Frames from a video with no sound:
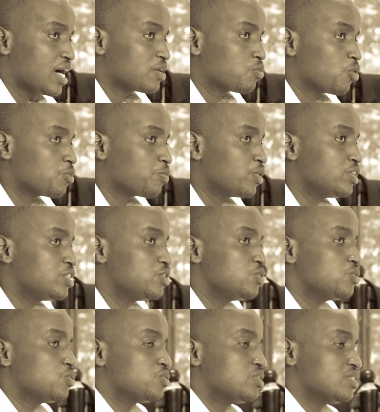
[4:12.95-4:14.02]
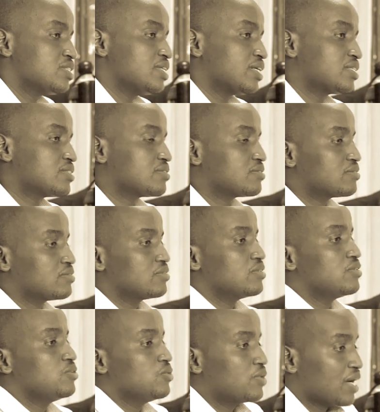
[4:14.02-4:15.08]
At what point did you notice that
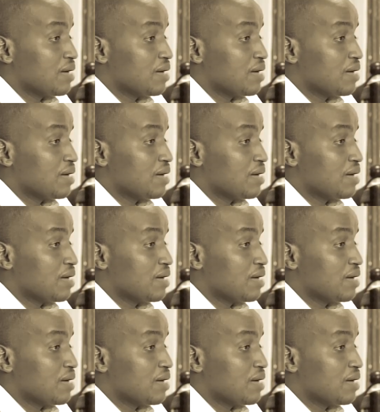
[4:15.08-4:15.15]
your